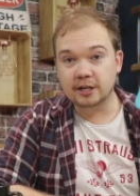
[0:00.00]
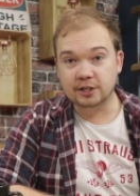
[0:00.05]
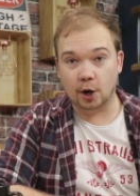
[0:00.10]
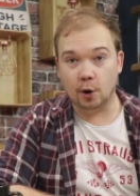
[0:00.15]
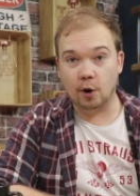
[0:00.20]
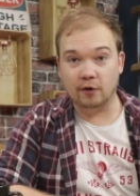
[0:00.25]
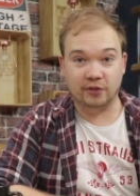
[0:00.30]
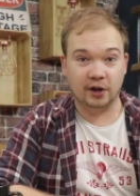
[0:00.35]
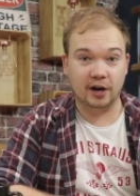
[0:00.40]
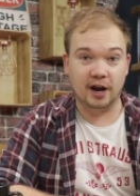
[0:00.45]

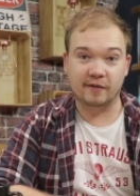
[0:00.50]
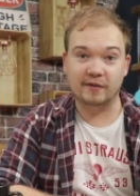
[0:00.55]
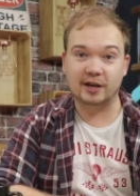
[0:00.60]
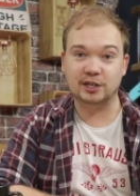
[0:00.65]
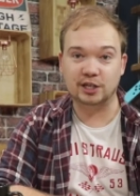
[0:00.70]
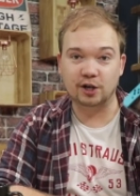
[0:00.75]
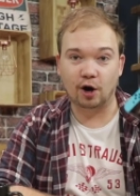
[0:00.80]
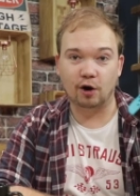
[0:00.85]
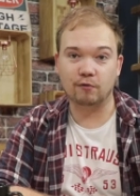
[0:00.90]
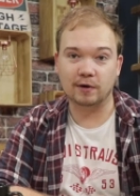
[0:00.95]
So I've done it, I've
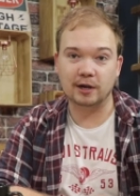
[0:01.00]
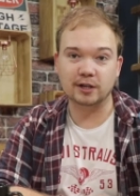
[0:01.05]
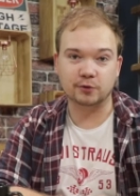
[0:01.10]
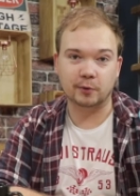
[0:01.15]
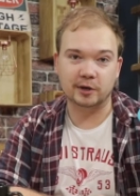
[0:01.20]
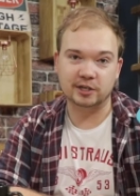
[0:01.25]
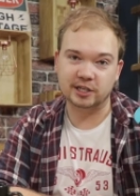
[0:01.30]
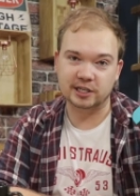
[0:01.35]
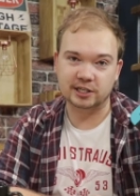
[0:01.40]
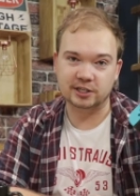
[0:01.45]
actually got a real
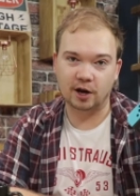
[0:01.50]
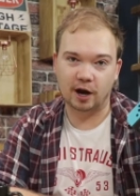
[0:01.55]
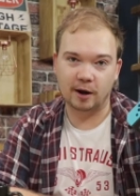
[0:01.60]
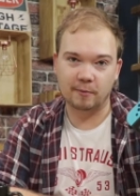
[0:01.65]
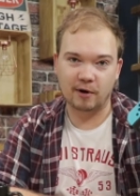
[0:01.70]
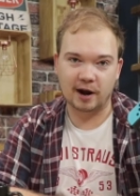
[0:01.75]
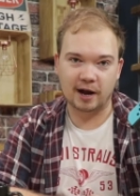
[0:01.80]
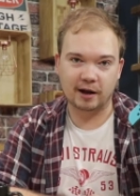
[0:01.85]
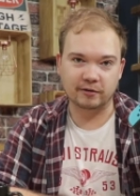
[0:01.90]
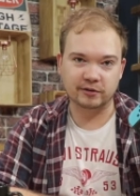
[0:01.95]
Switch this
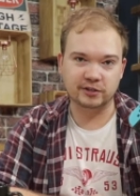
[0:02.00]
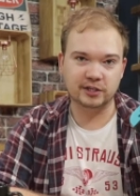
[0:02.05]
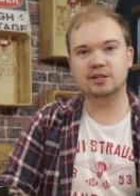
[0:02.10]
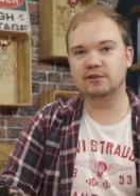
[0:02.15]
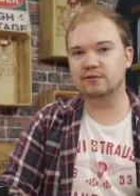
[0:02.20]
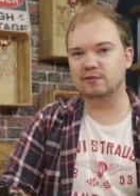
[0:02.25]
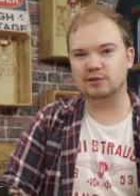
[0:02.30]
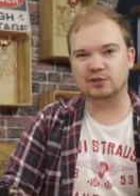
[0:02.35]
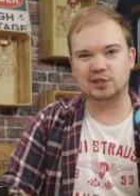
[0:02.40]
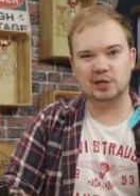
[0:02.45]
time round.
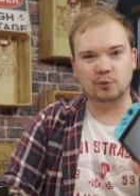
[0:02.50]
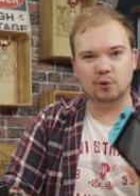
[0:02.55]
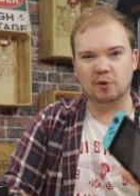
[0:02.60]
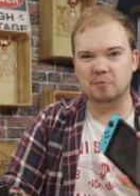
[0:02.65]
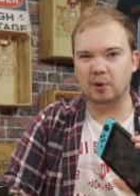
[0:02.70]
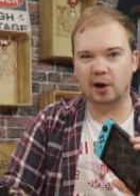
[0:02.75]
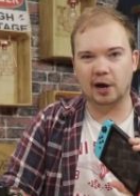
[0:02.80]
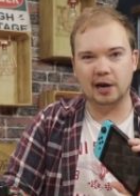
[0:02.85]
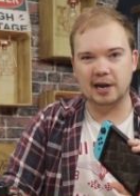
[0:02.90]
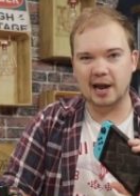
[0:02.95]
You've all seen one
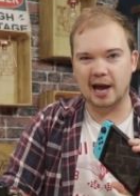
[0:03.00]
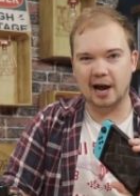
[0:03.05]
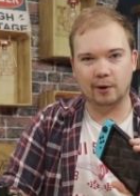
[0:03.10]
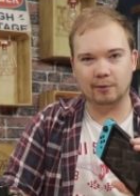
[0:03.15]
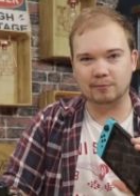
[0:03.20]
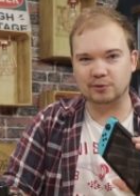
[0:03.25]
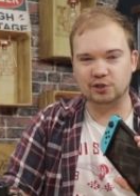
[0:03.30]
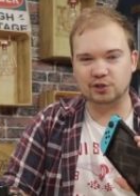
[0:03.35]
by now, I'm